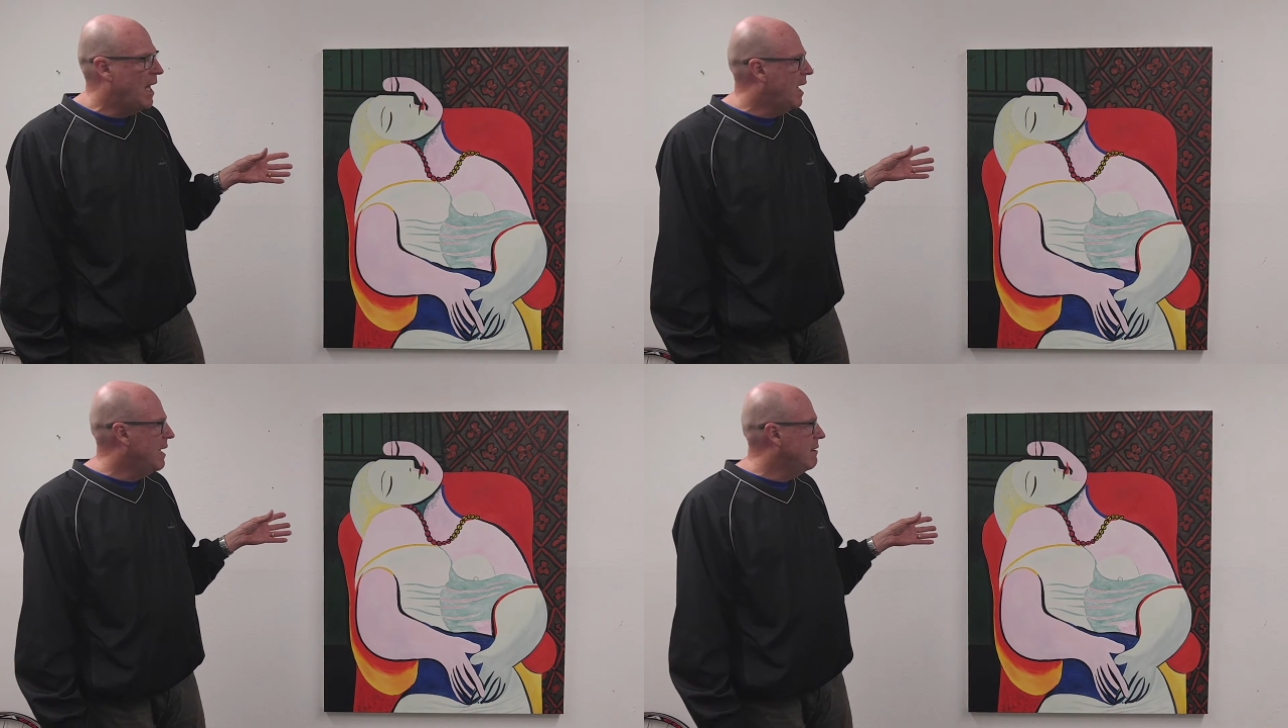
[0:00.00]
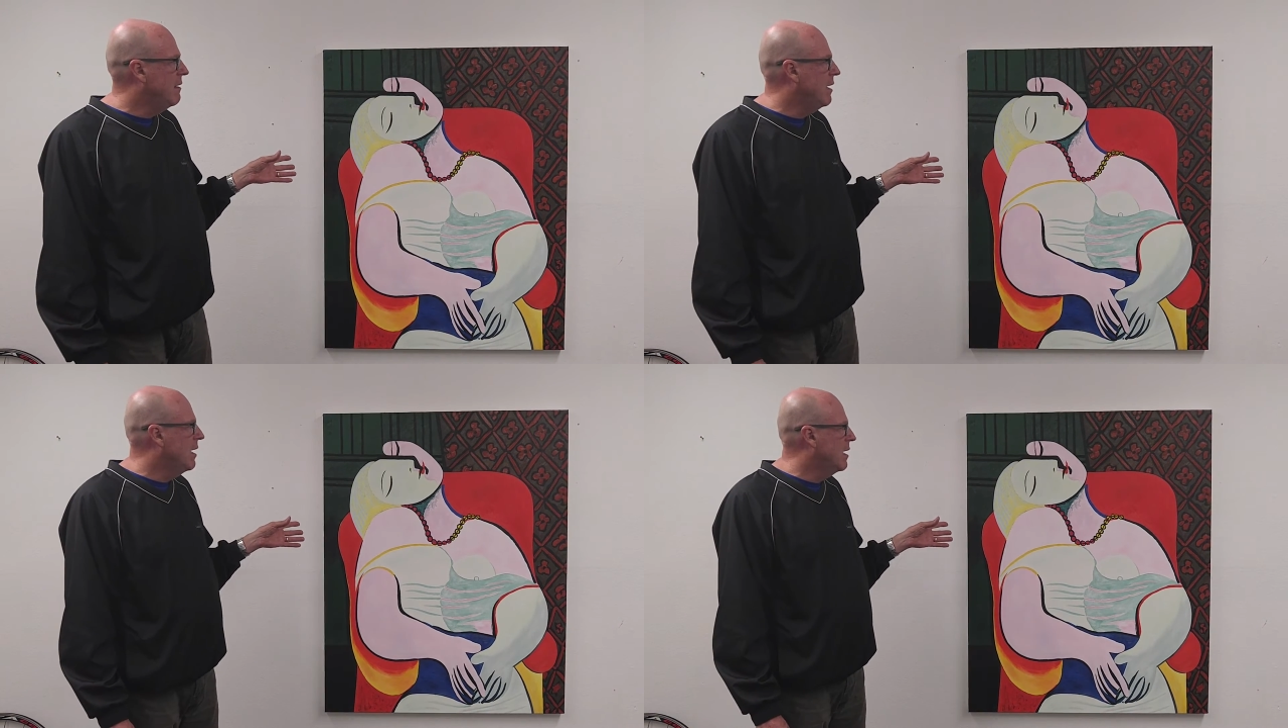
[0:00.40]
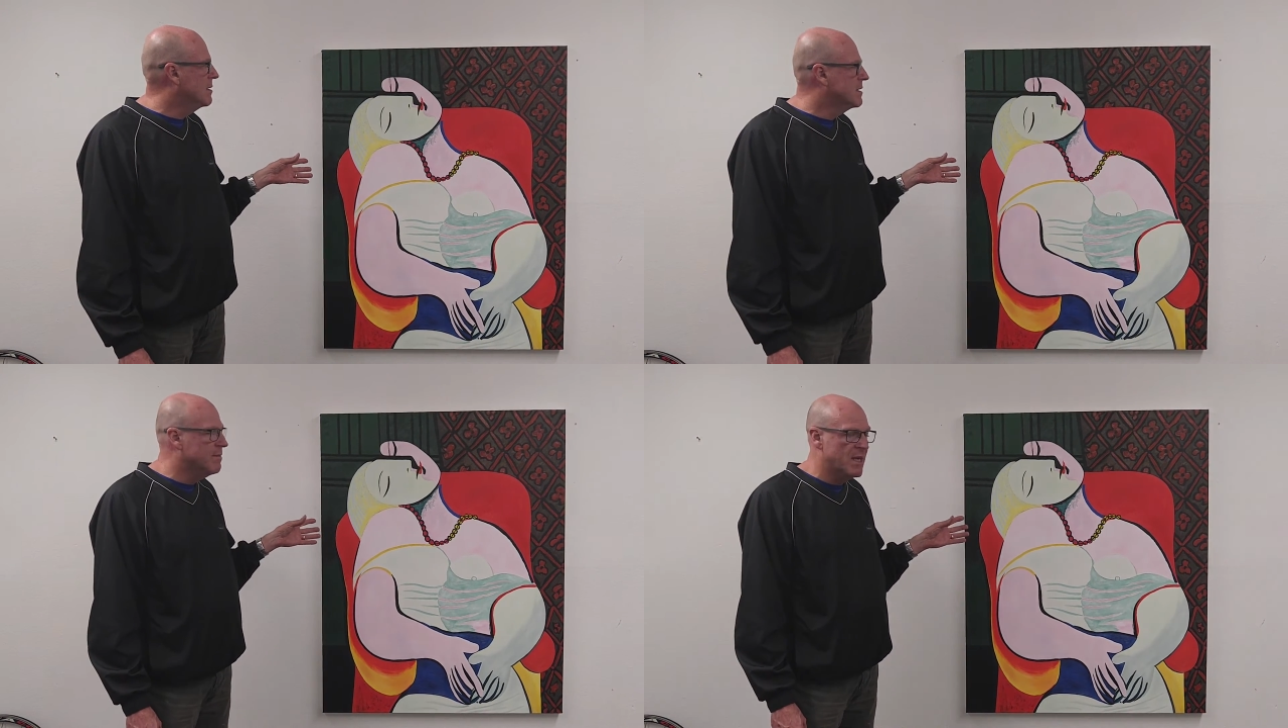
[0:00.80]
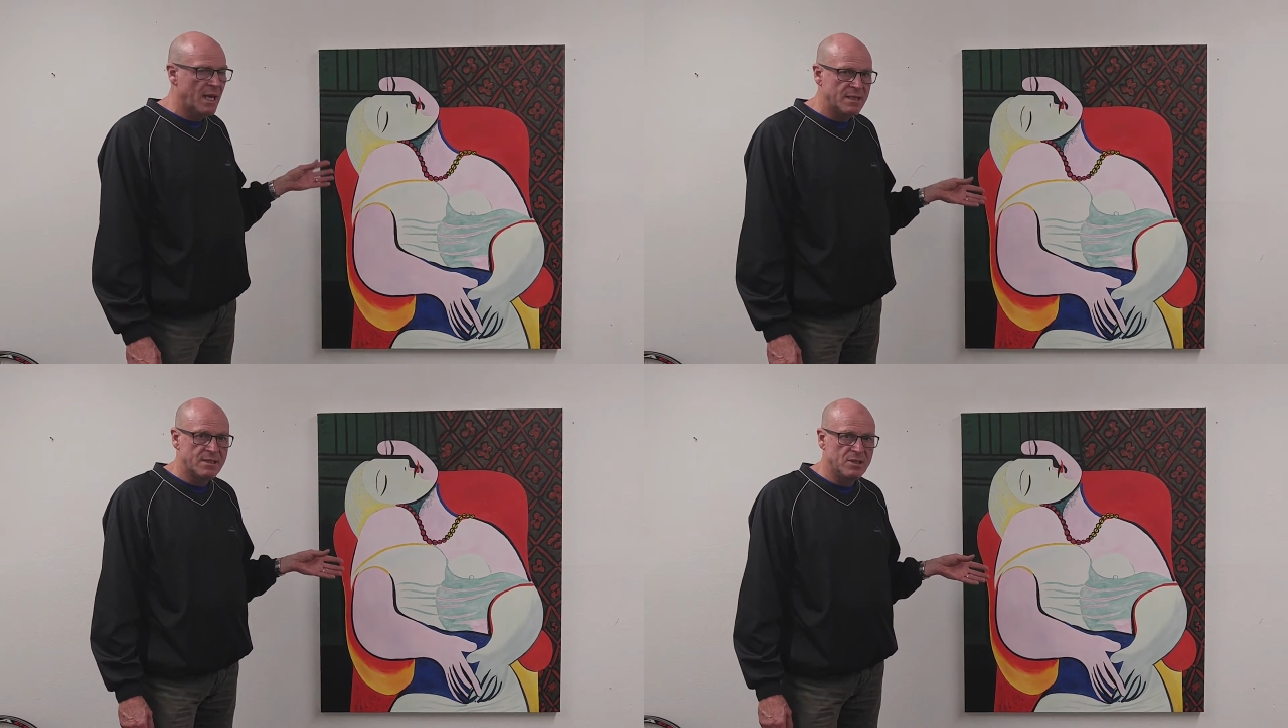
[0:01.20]
had some
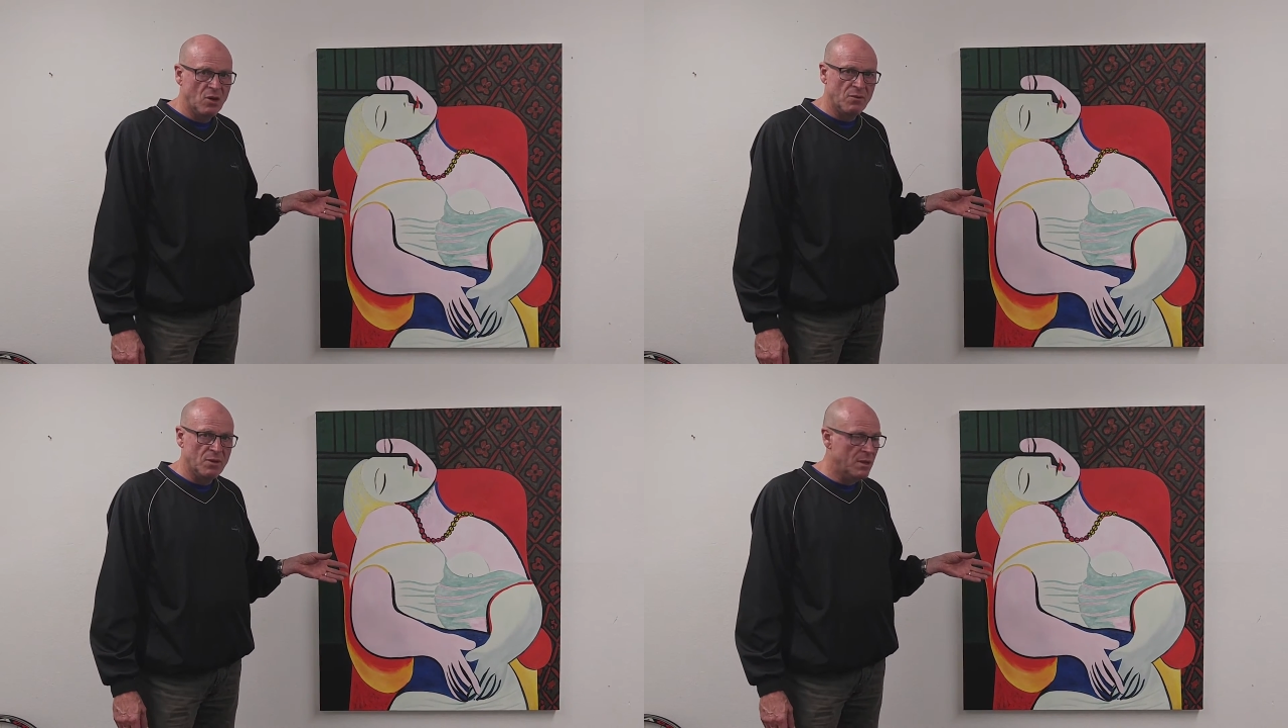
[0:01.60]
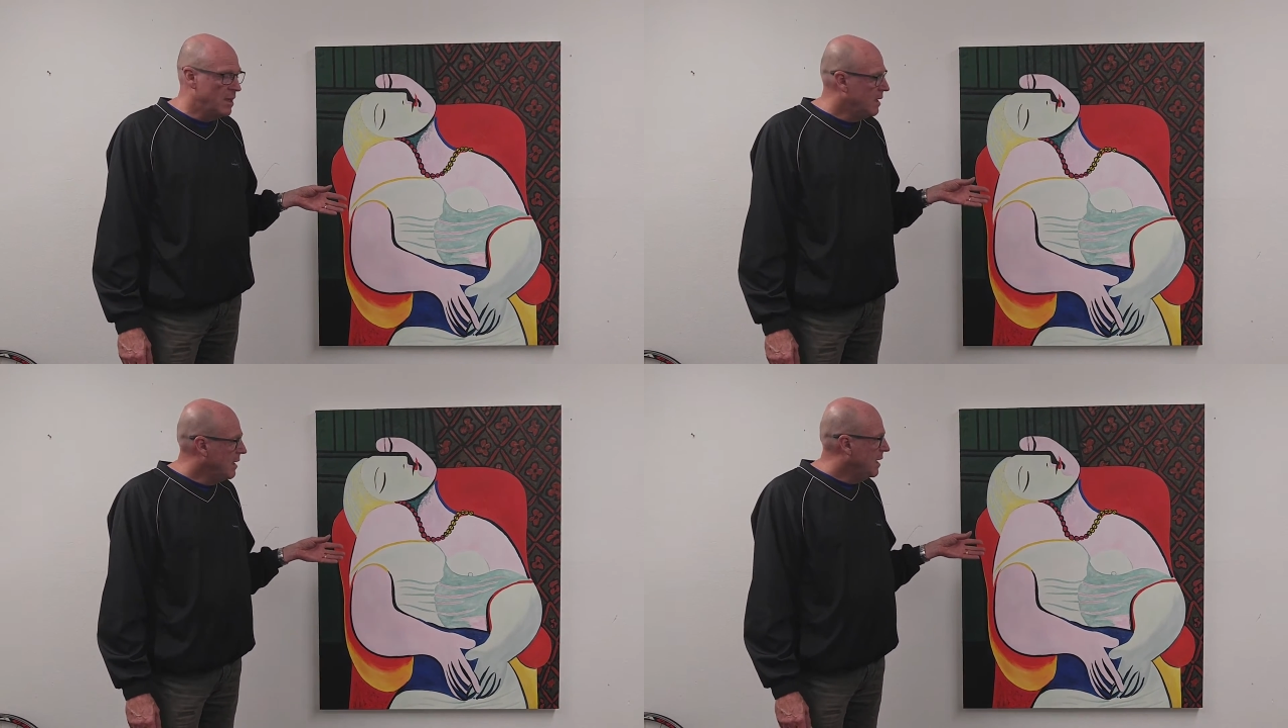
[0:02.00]
guests over,